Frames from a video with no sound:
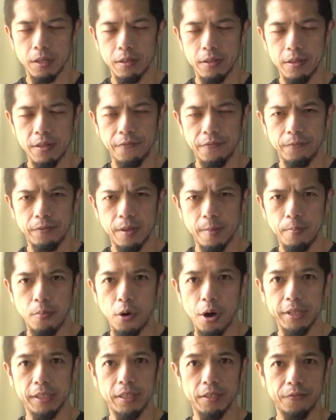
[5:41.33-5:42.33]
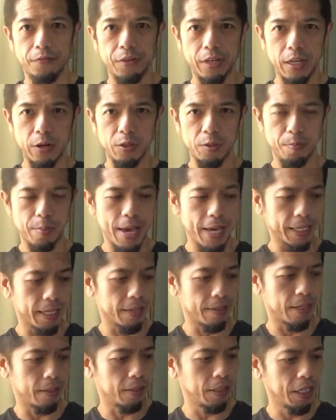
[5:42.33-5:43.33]
the the point this video is
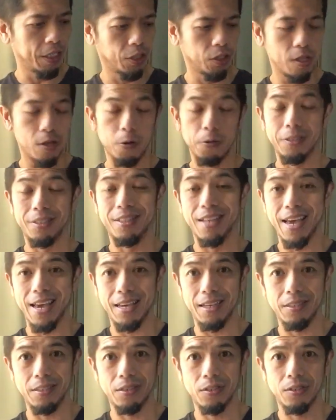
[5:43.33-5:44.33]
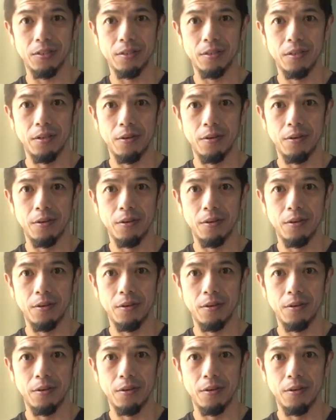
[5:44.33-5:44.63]
making that each of those days